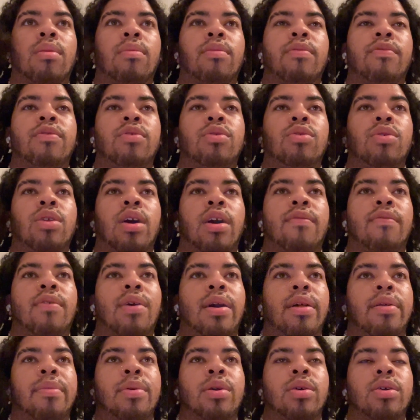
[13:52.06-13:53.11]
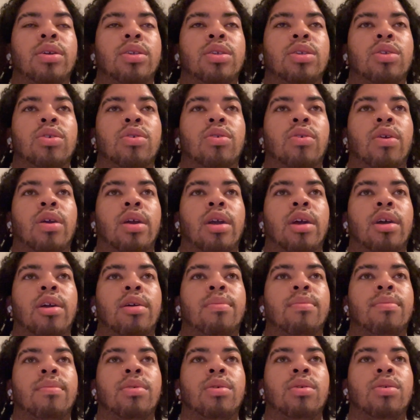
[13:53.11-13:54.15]
If you do not follow me on
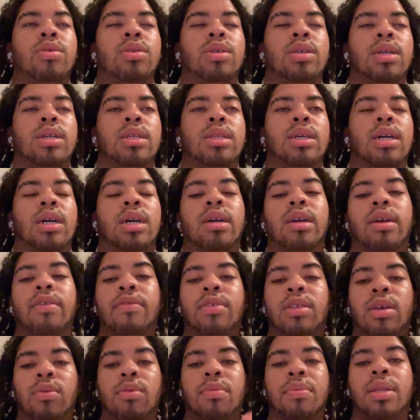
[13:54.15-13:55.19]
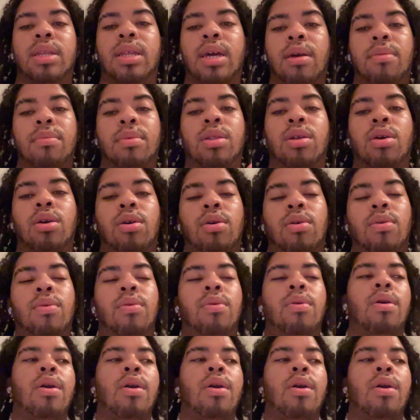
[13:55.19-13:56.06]
Instagram, TikTok, everything will be down below.